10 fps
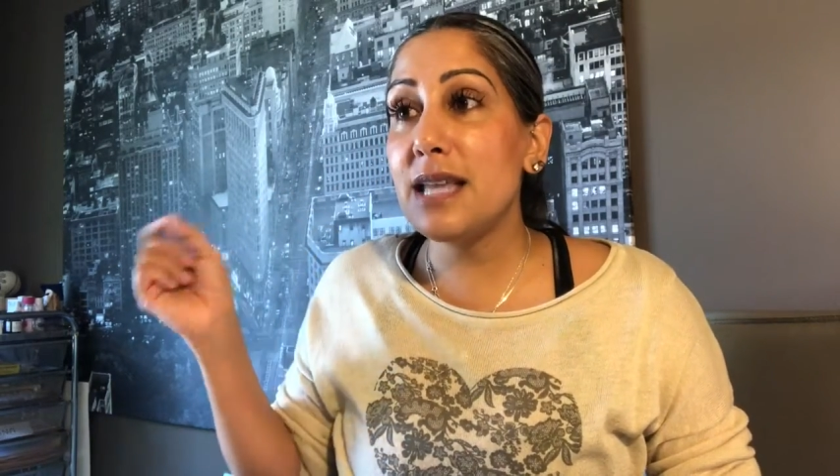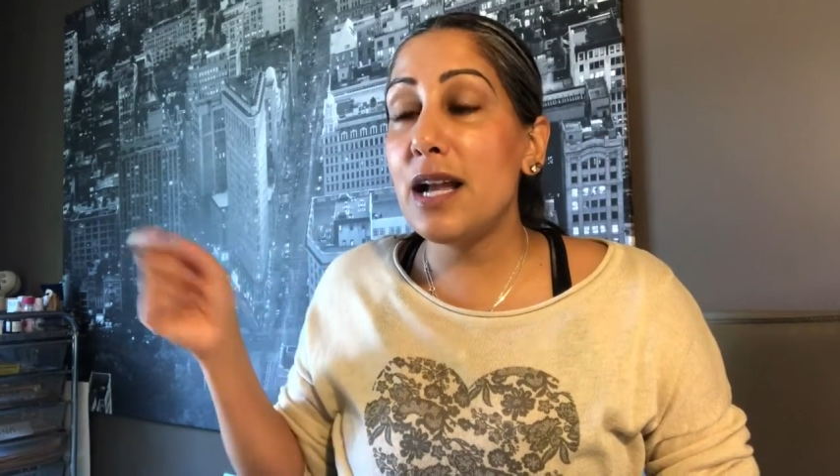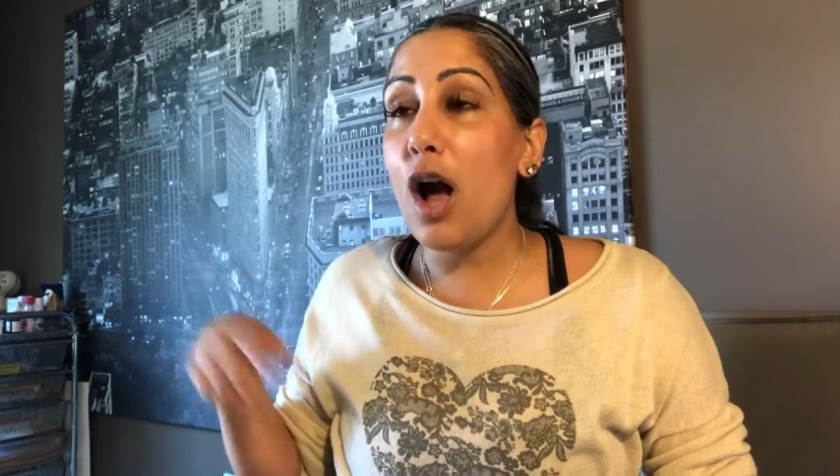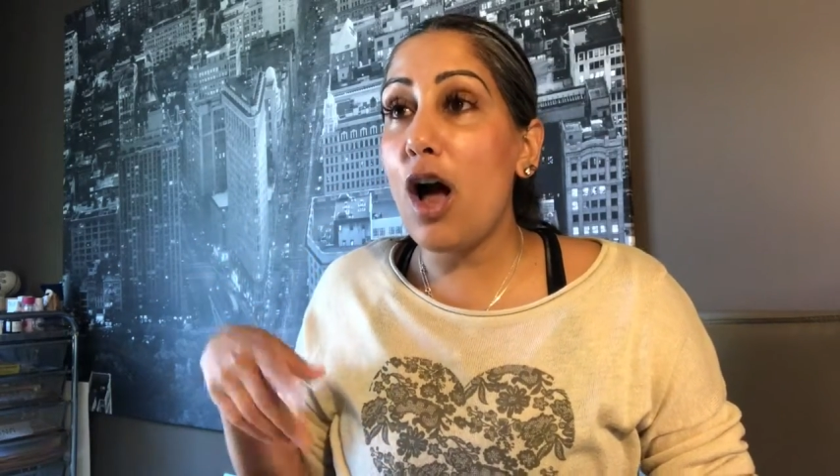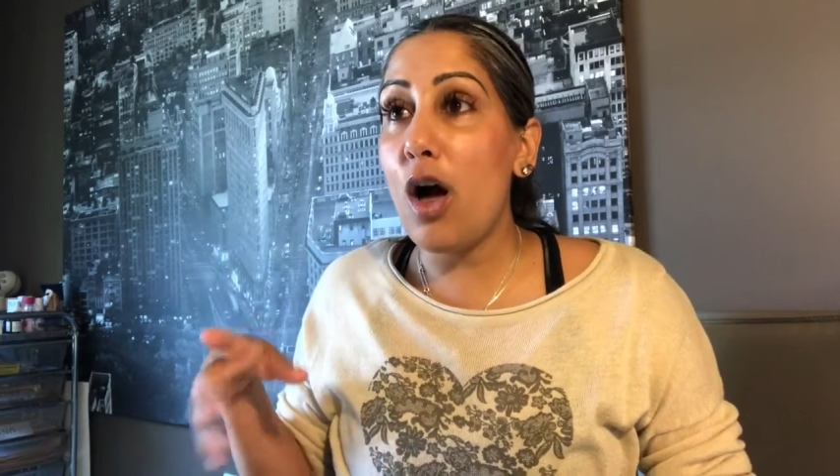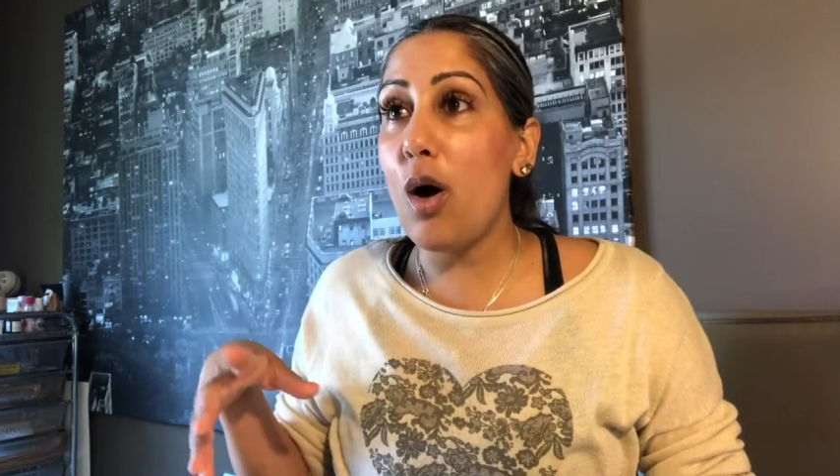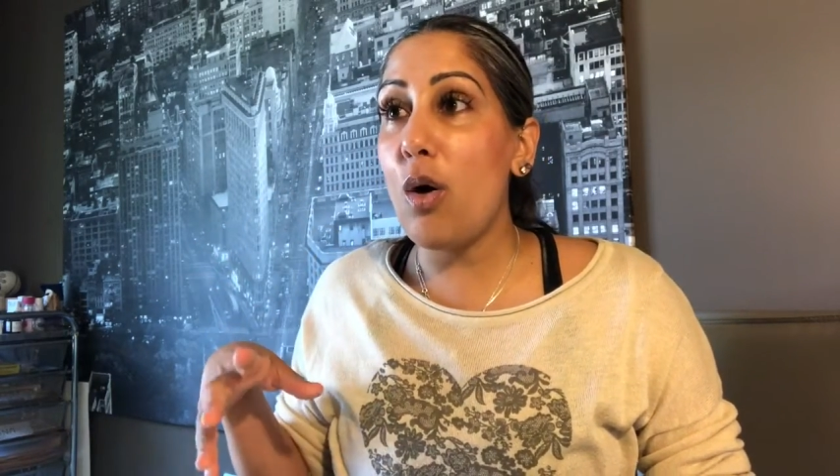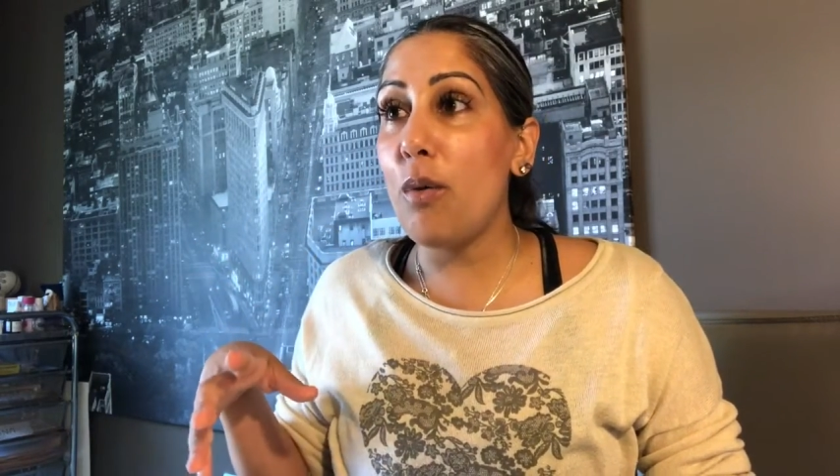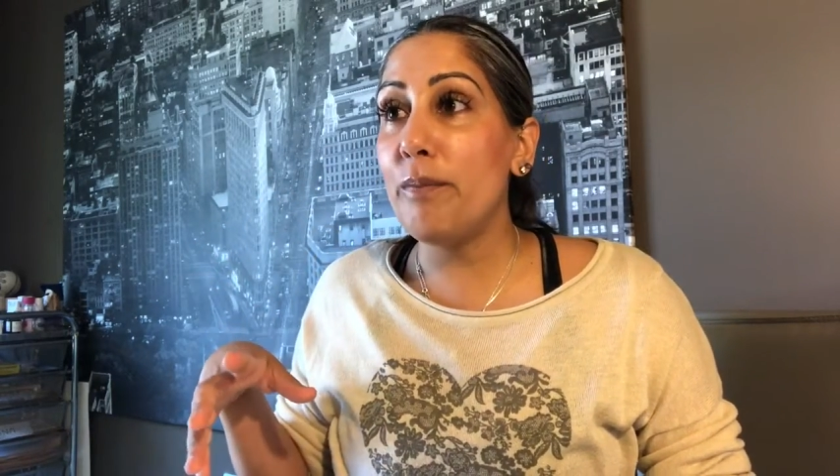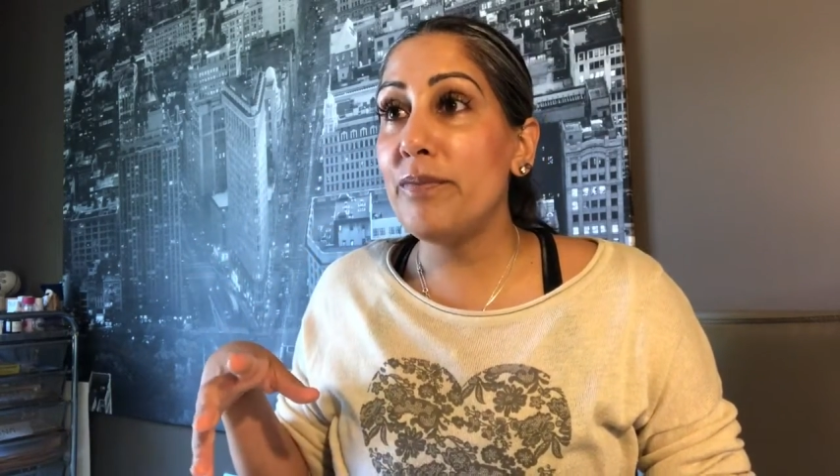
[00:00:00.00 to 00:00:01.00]
I got
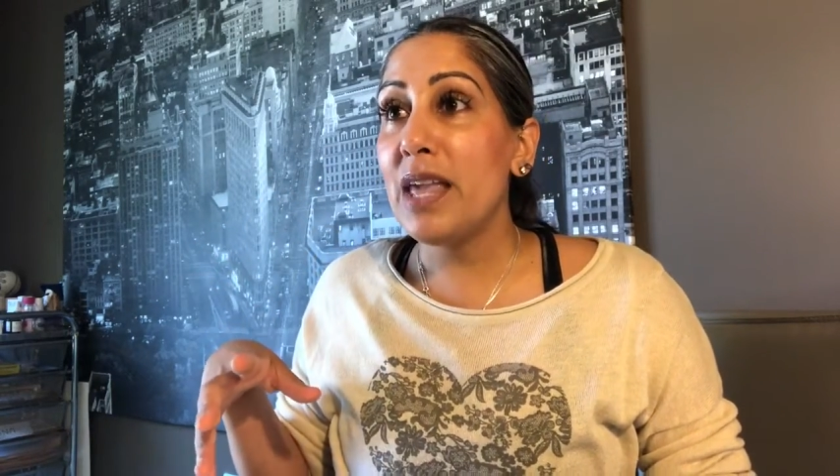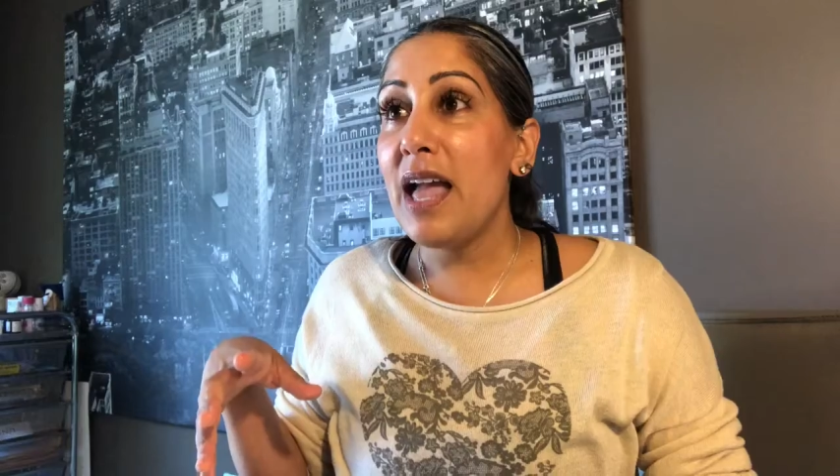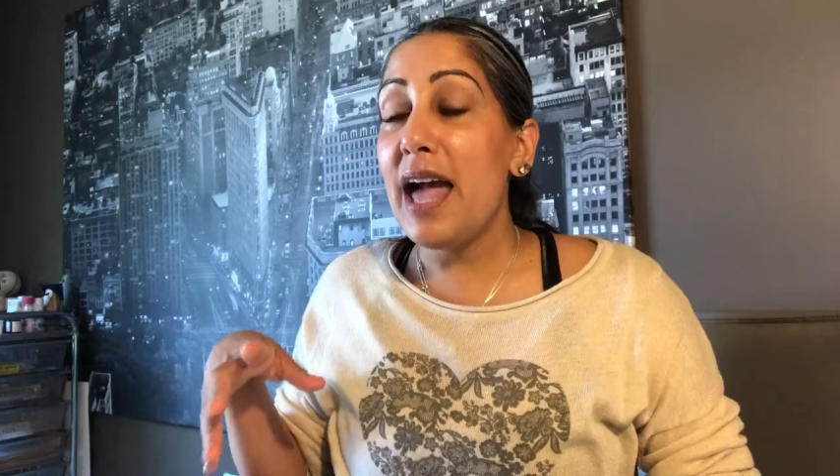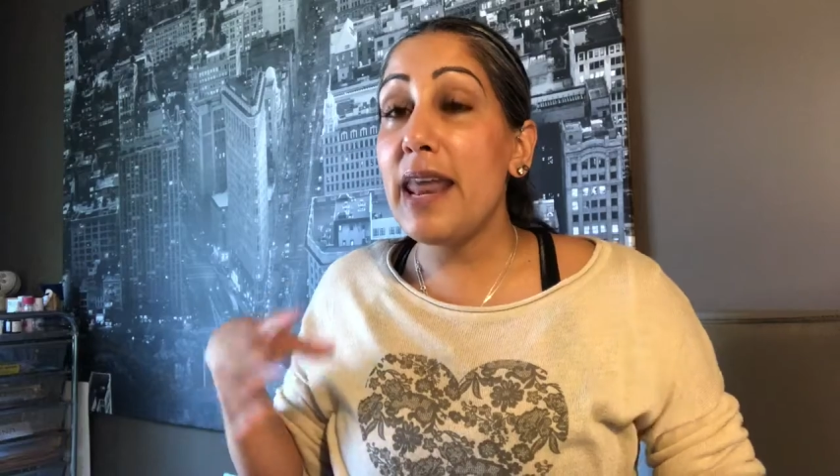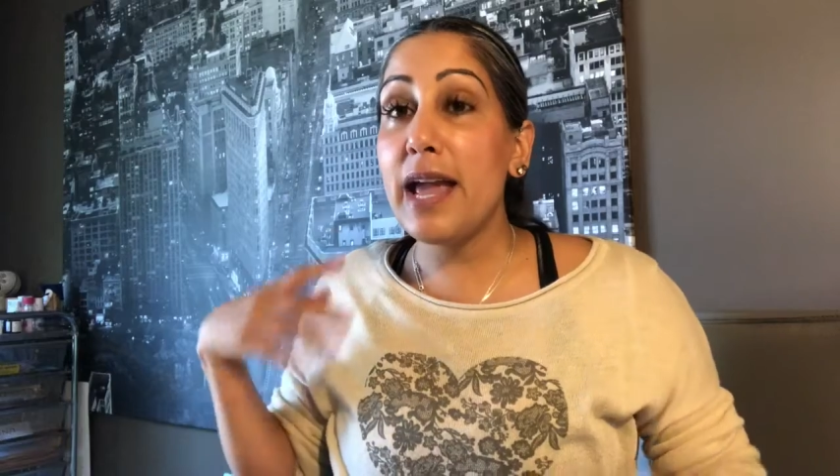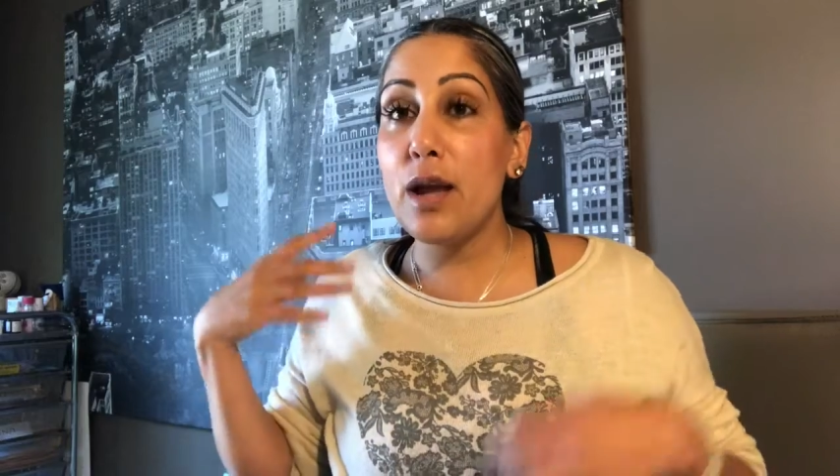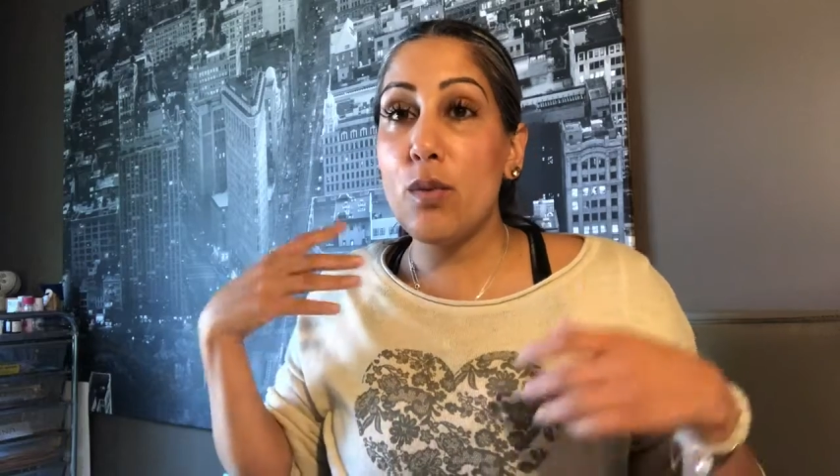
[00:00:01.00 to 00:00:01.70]
home and I